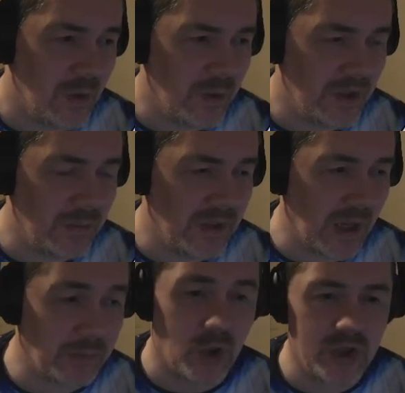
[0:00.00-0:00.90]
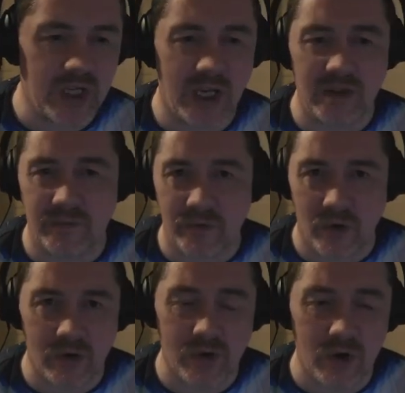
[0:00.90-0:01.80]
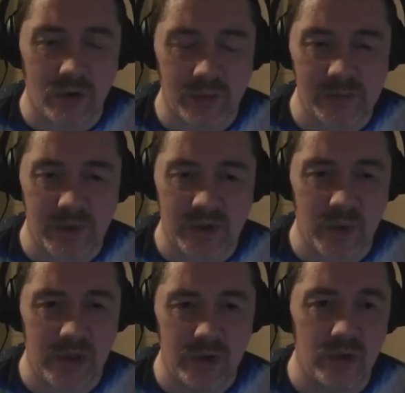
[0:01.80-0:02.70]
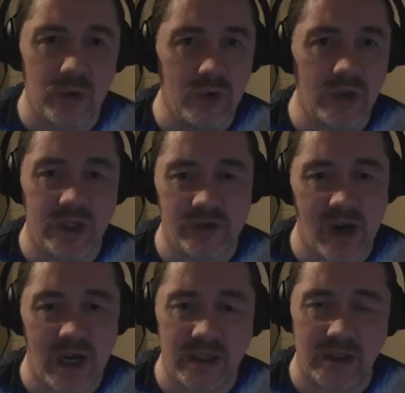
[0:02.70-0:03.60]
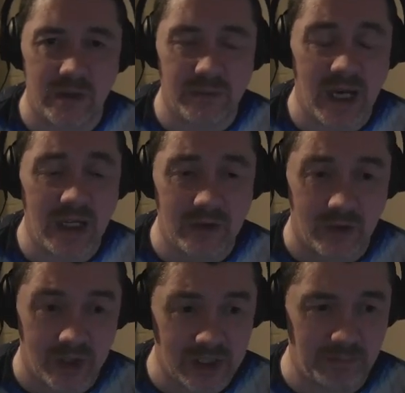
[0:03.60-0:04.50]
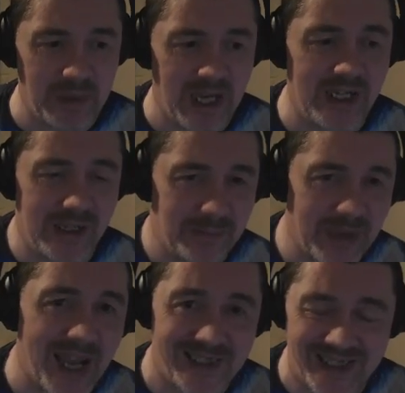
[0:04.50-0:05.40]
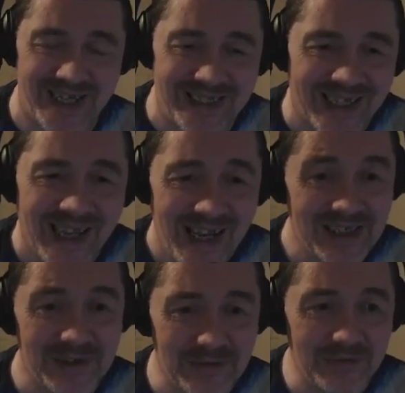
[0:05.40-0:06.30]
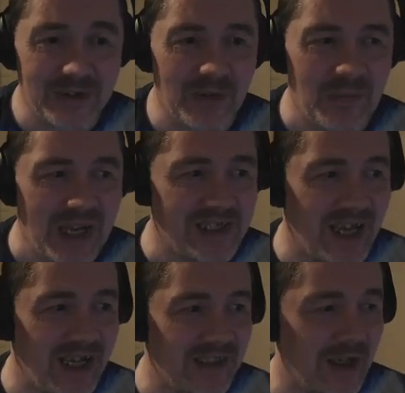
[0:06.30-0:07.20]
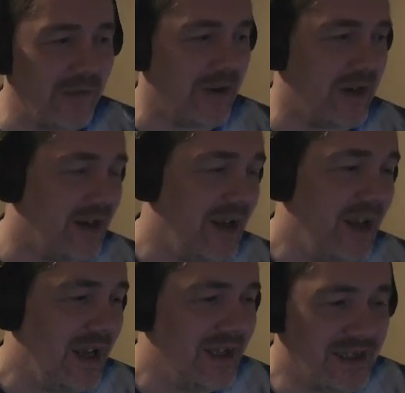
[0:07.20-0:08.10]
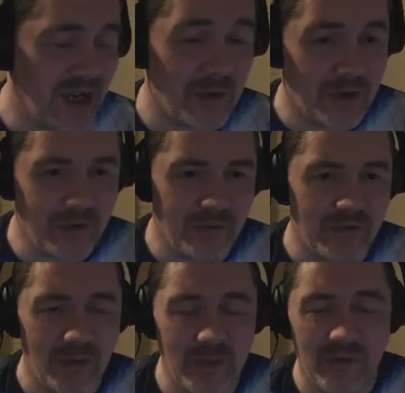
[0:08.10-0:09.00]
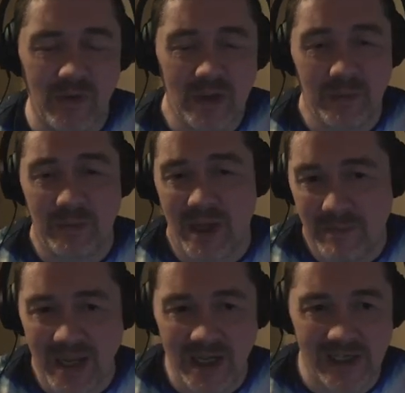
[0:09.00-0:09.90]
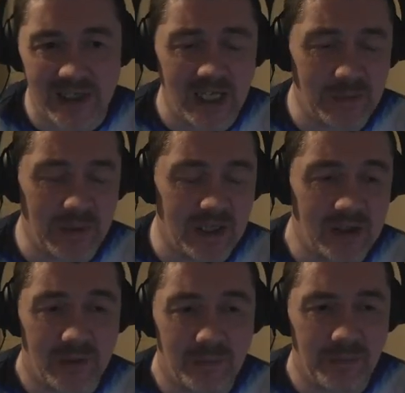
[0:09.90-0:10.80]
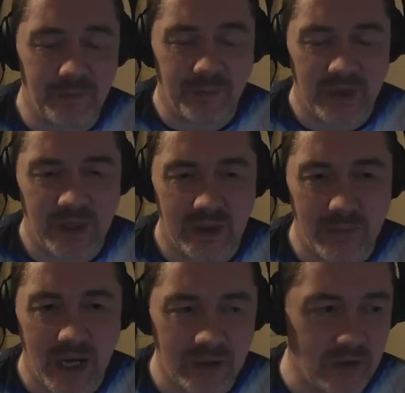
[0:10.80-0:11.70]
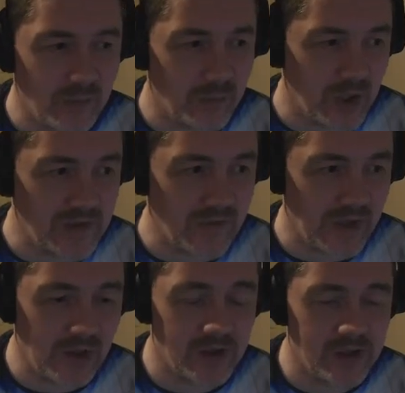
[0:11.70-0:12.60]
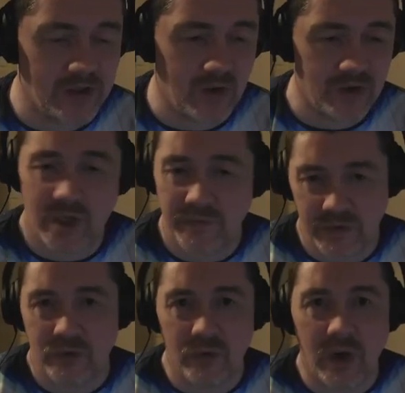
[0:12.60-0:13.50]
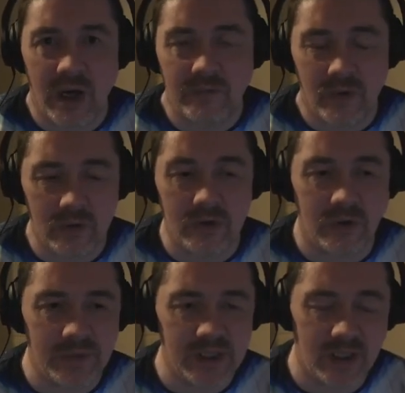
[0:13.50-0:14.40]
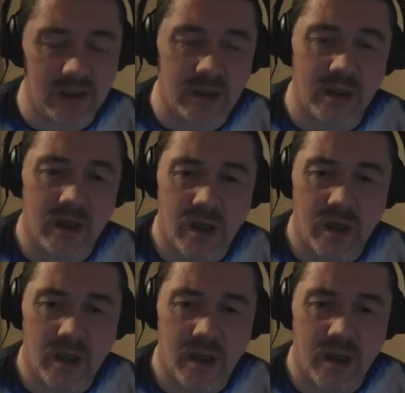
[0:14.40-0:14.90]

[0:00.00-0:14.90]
what would it be? A blockade of rock golems between you and the dragon and the manticore is a pain in the backside. So it really makes that tougher. So I could have done without them, but it makes sense because on the manticore boss fight on Scott Shelf, you do have rock golems in there.